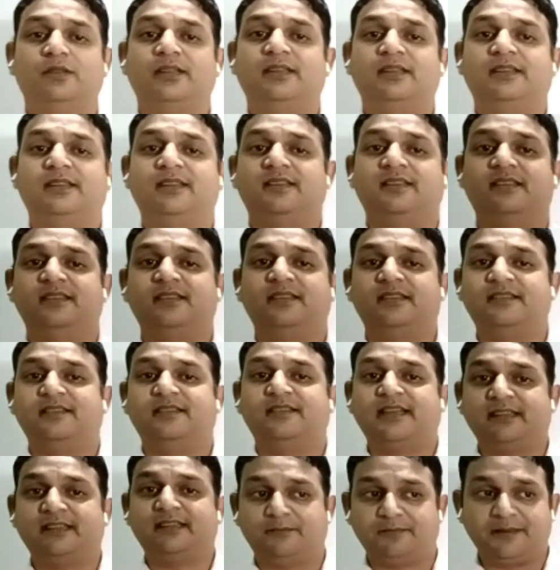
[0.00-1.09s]
between the
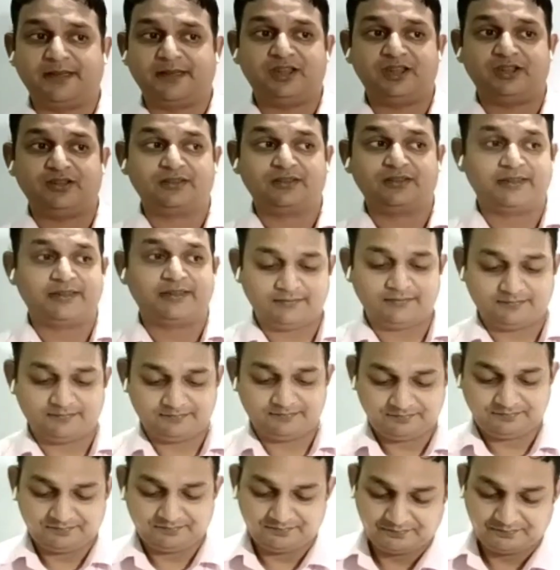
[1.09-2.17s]
photosynthesis and
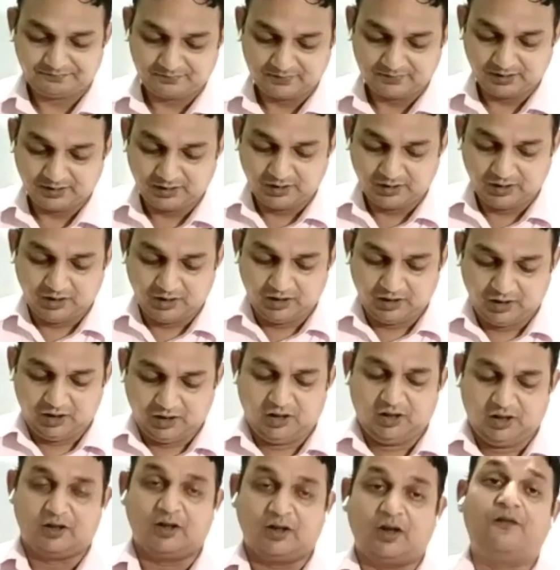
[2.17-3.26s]
respiration there.
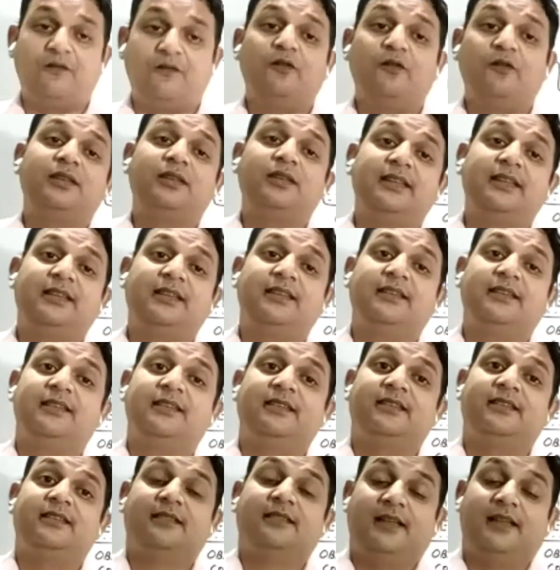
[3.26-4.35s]
Now,
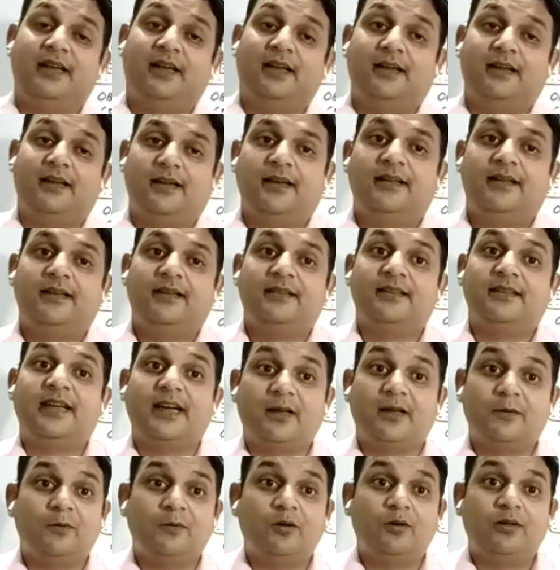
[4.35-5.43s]
photosynthesis,
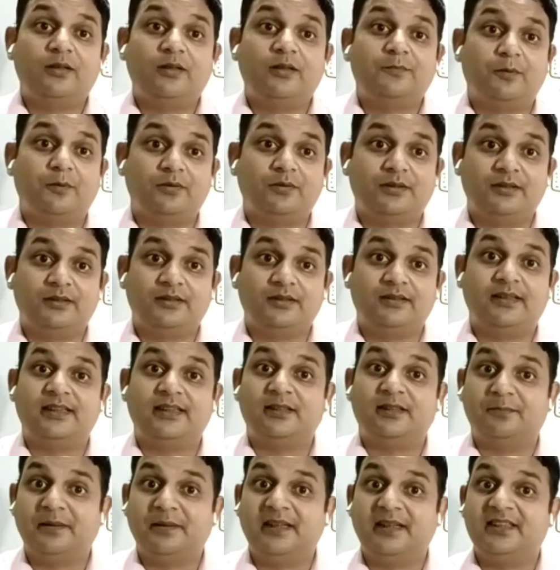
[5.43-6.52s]
it is a catabolic
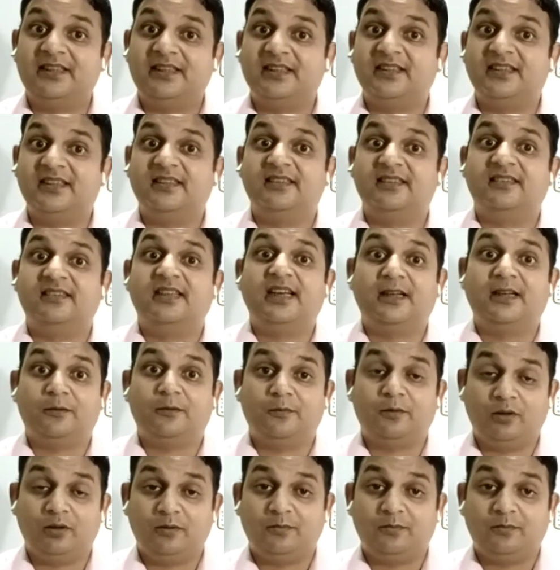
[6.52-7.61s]
process. Respiration,
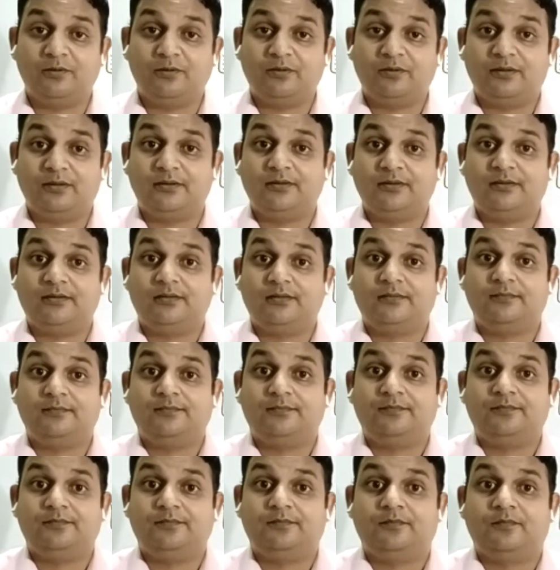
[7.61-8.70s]
it is an anabolic
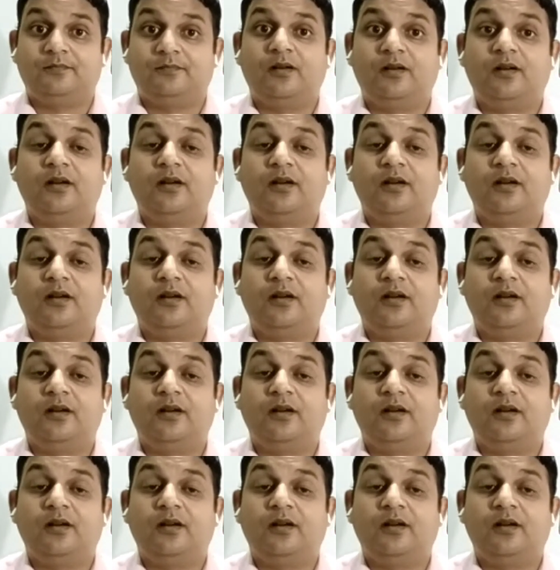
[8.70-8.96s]
process.